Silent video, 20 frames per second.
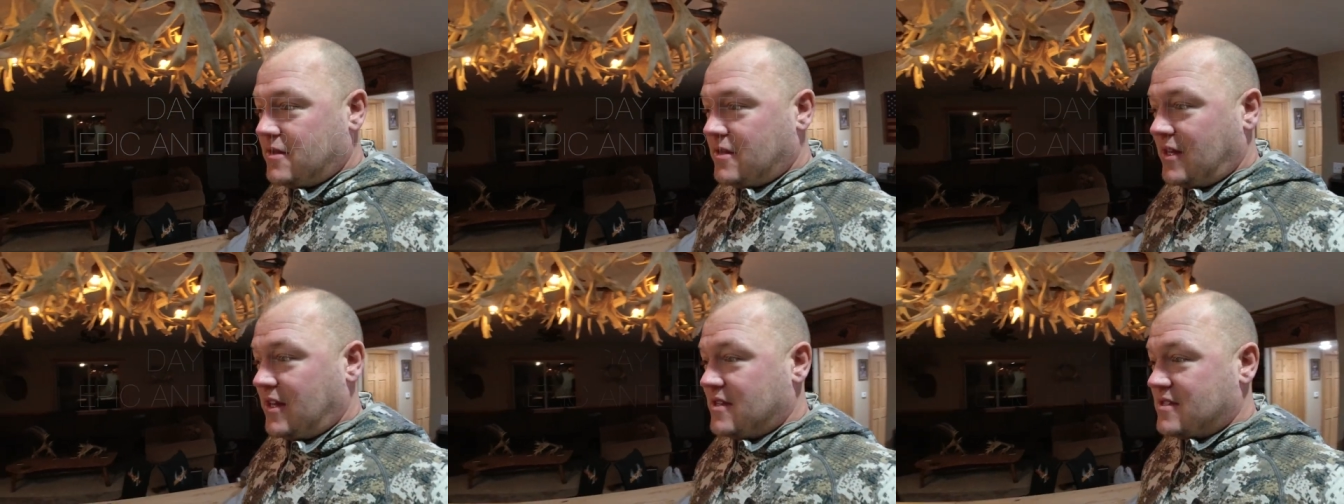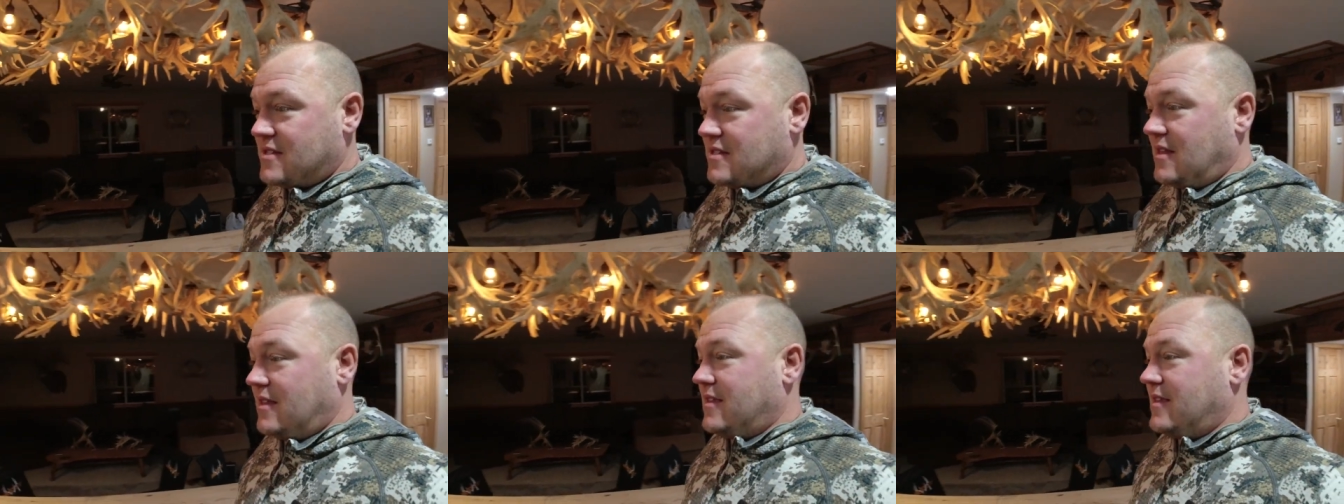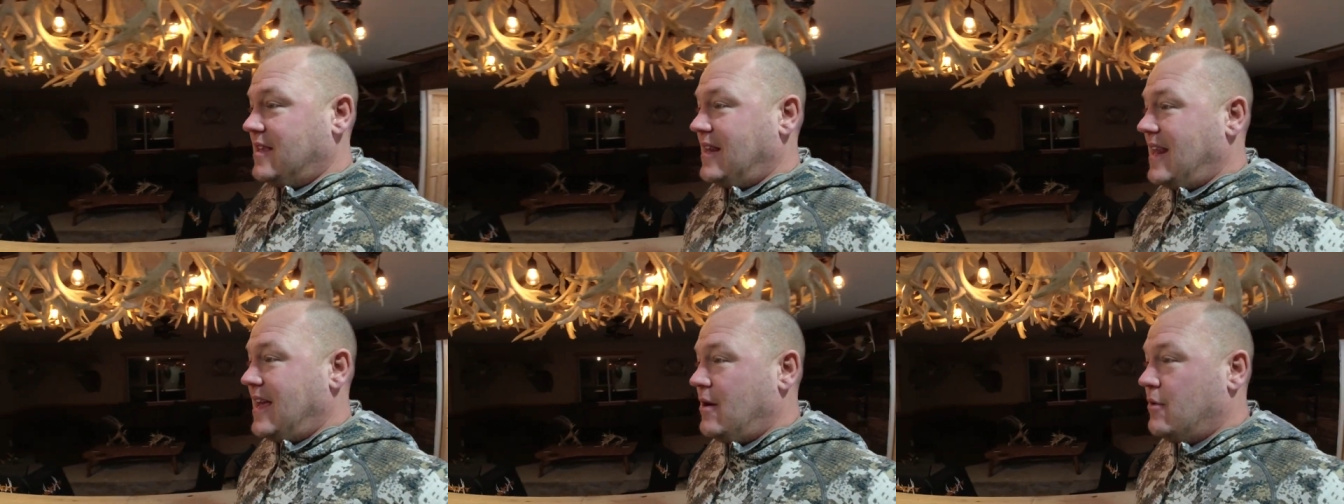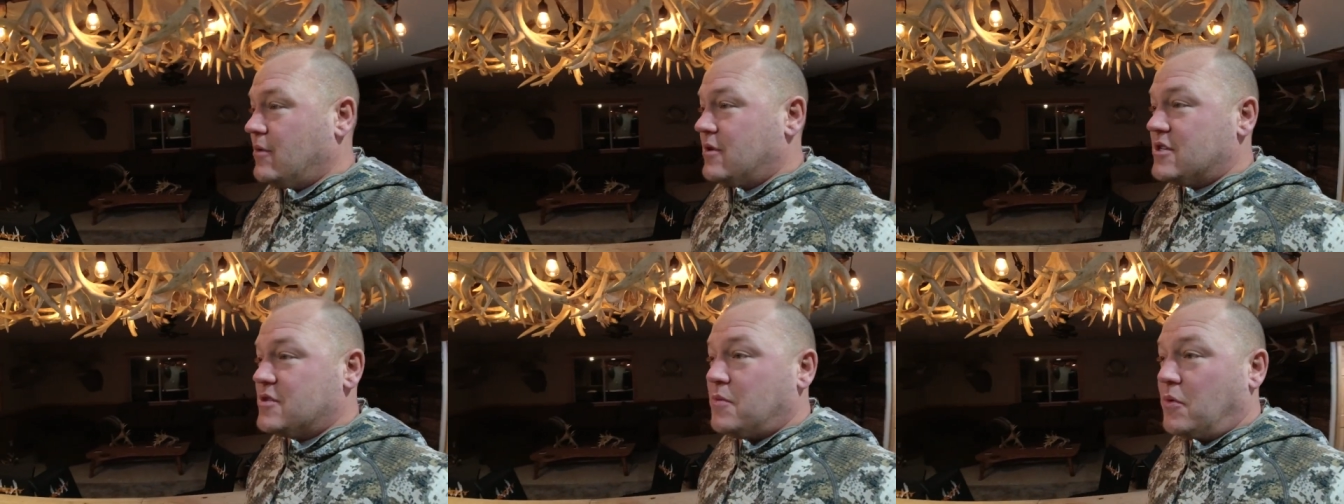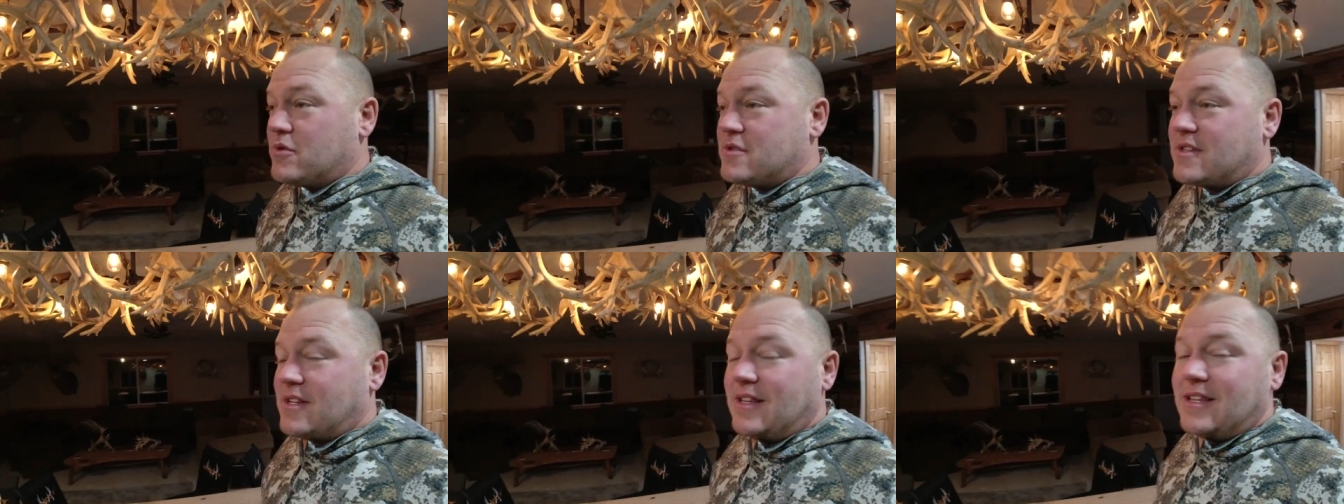Today's the day we're
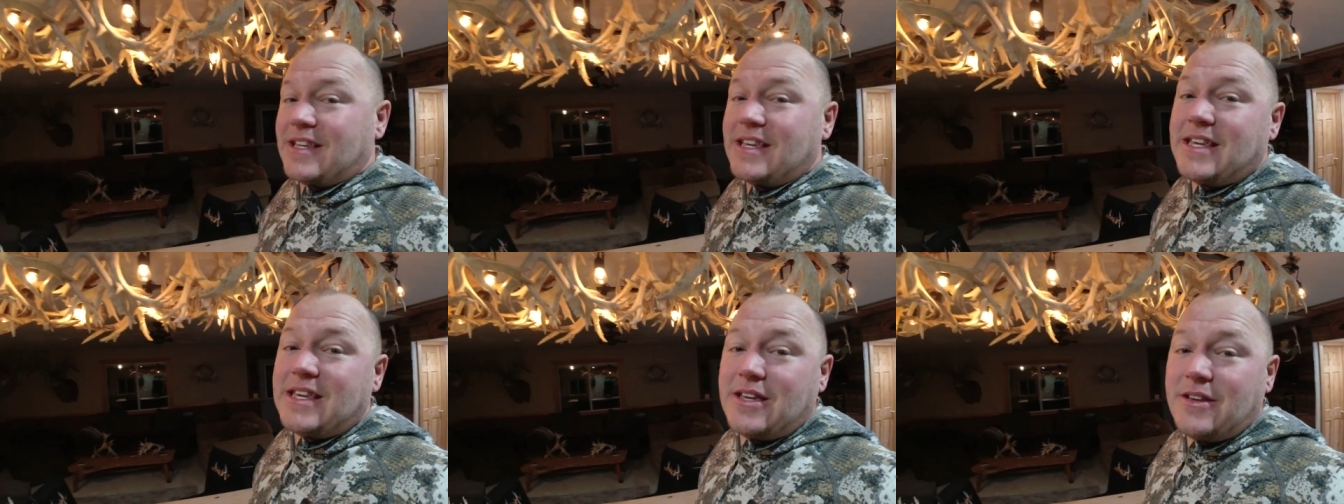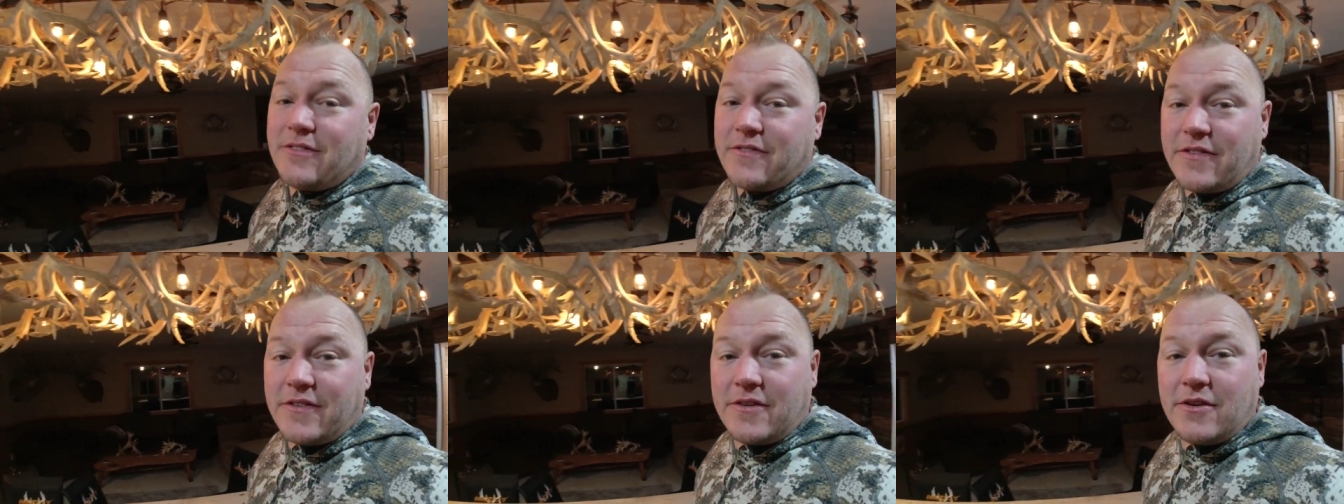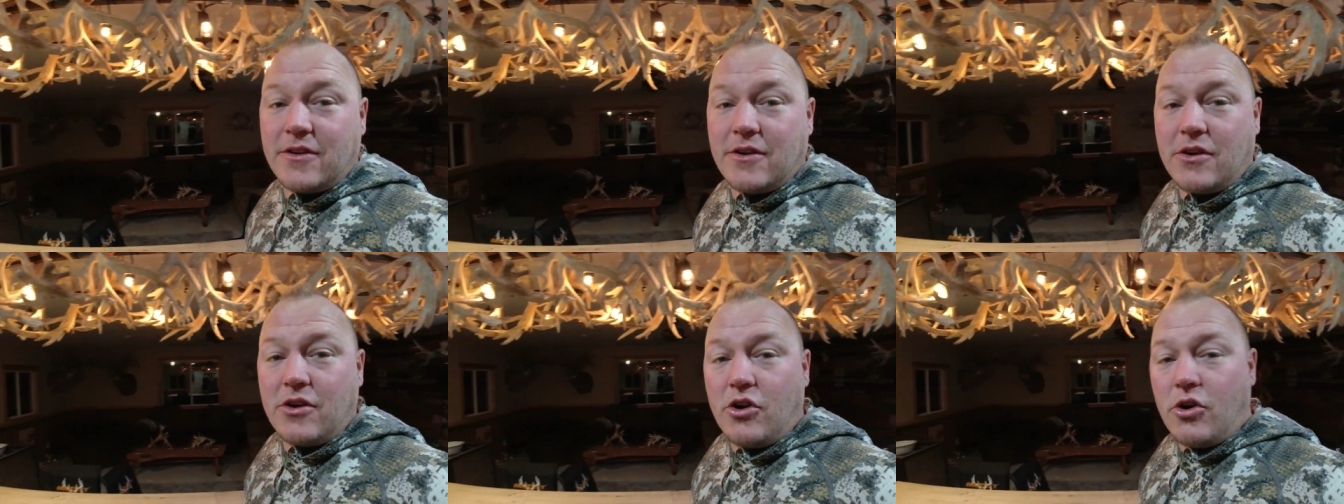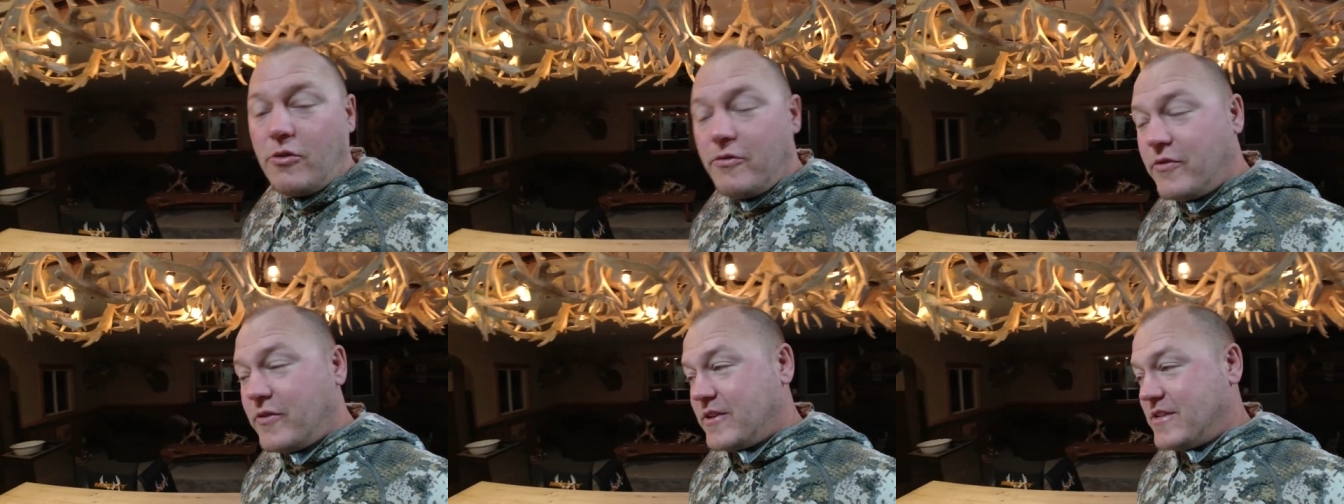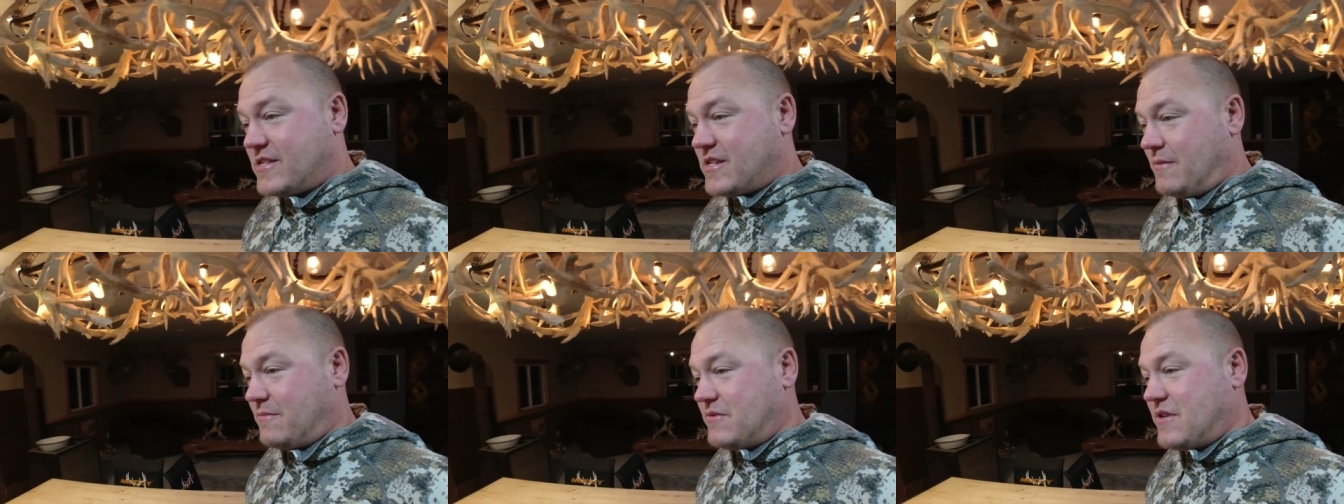supposed to leave,
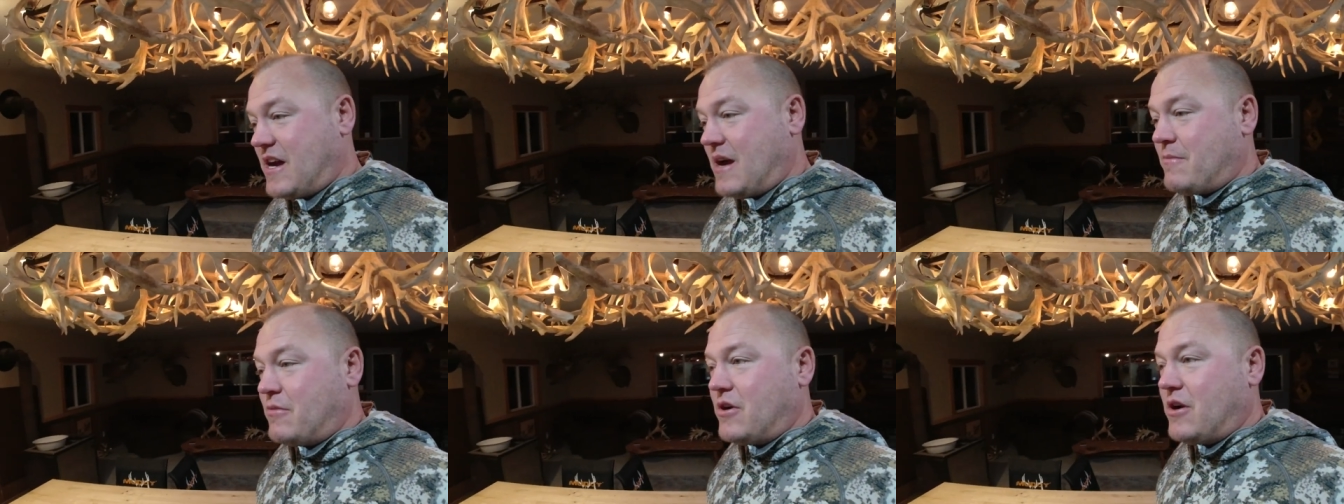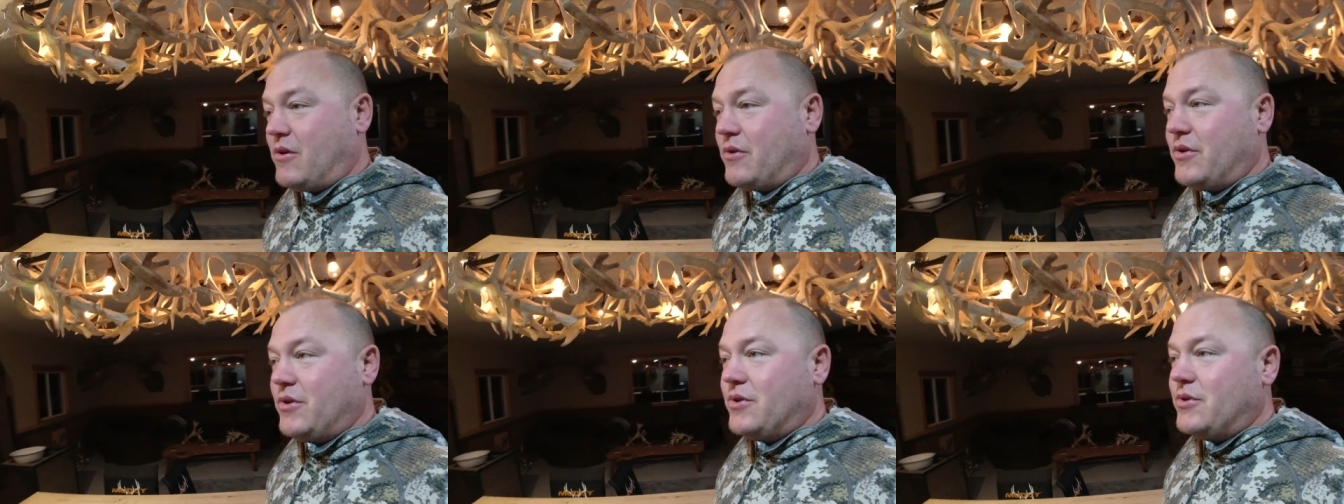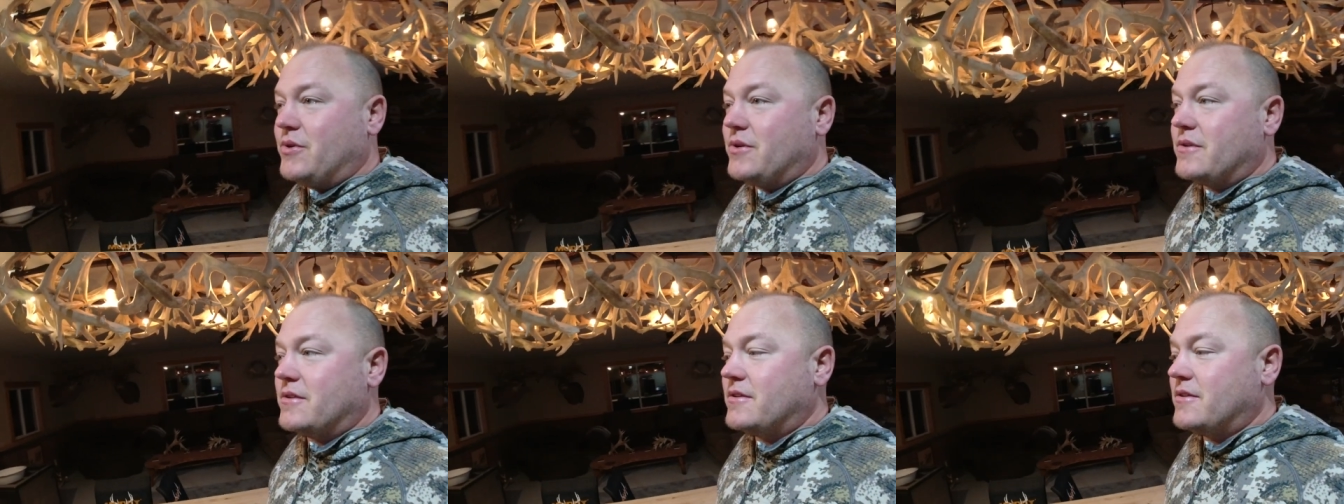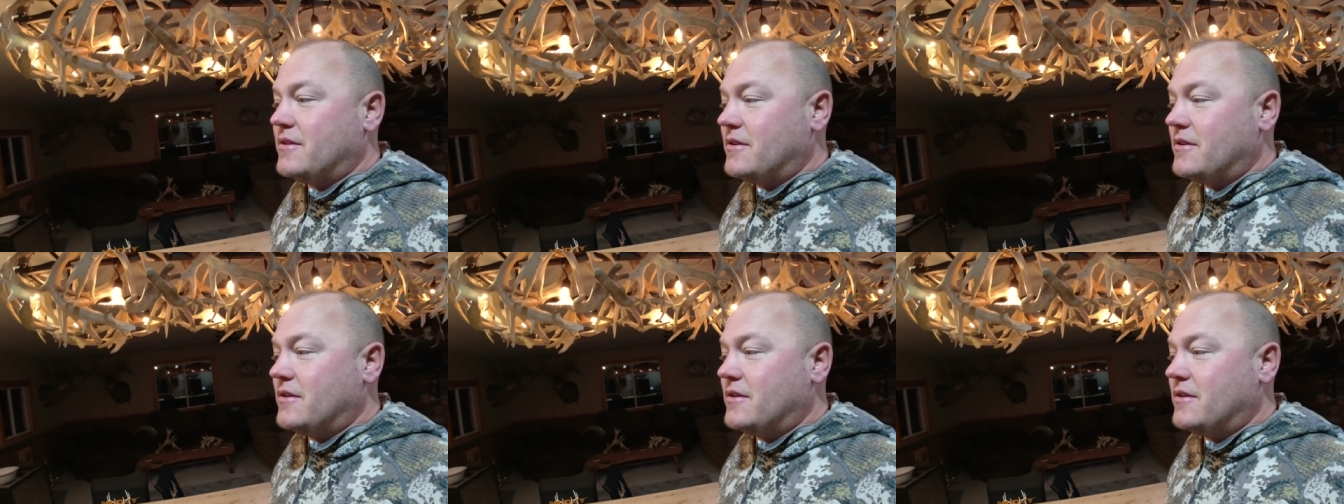hopefully sometime around noon.